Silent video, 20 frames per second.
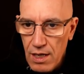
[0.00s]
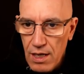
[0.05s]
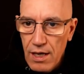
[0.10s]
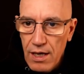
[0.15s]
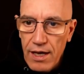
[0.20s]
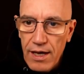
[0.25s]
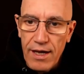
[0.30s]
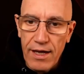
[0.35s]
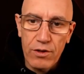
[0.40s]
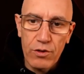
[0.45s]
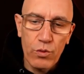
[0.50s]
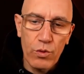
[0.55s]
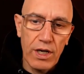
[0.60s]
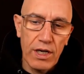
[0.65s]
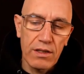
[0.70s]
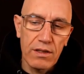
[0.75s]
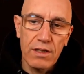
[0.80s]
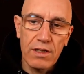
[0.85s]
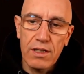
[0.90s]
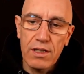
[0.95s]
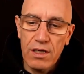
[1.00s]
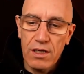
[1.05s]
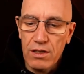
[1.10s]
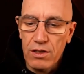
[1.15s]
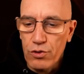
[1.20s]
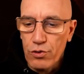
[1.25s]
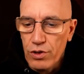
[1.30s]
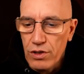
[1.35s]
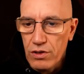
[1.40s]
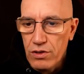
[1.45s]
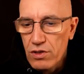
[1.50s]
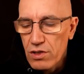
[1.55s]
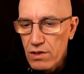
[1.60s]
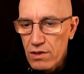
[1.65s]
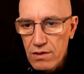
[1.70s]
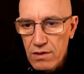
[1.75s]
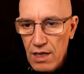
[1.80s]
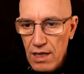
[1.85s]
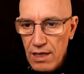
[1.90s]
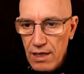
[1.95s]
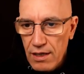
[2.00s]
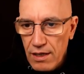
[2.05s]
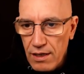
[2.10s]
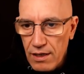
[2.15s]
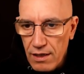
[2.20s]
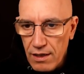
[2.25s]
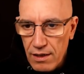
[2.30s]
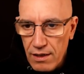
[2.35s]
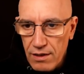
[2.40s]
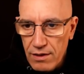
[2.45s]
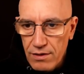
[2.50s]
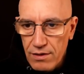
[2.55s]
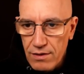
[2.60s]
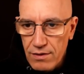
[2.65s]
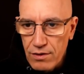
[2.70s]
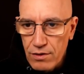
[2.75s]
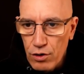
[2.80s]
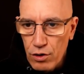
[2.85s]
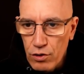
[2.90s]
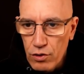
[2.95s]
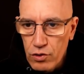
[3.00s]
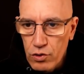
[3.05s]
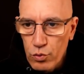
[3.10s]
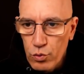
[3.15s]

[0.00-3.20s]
and when the king reaches this close,